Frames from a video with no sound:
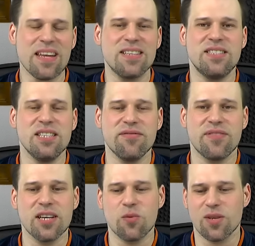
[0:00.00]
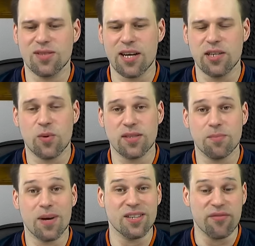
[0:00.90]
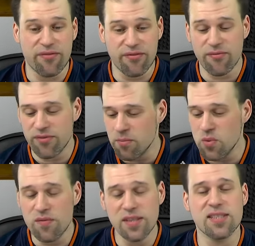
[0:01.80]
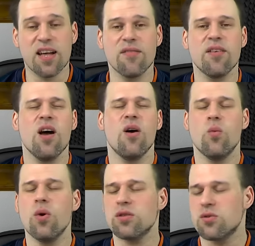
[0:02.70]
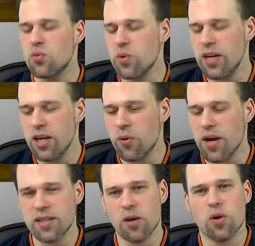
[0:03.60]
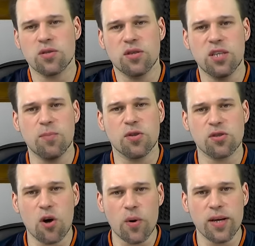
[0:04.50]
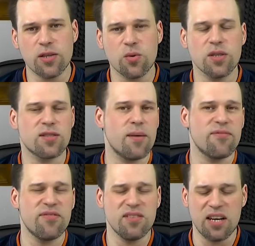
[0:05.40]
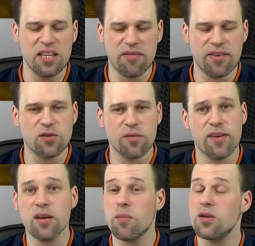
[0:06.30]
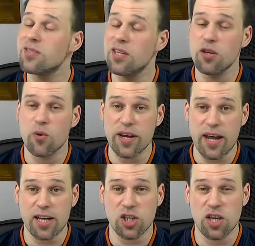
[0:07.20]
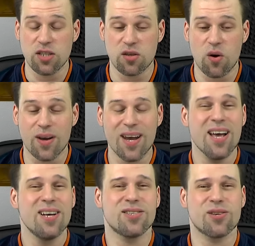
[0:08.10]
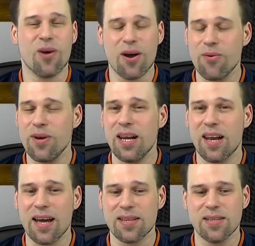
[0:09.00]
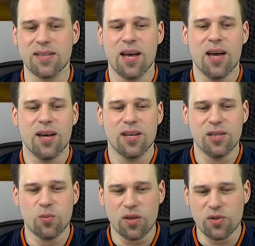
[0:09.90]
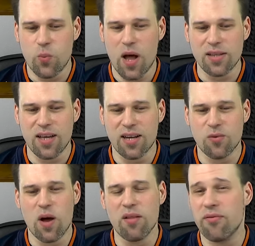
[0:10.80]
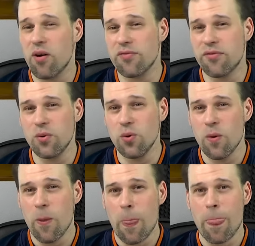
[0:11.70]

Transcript: I didn't think it was that interesting, but the movie itself was really great. There was a deeper story into it, some little things to think about, still great action and so on. So I really liked it. It was well done, well thought through,